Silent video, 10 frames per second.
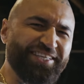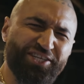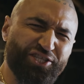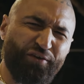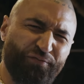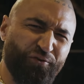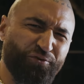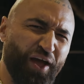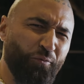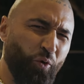is the
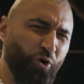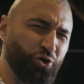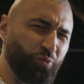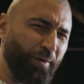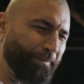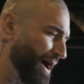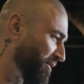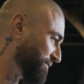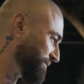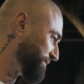fruit they warn you about.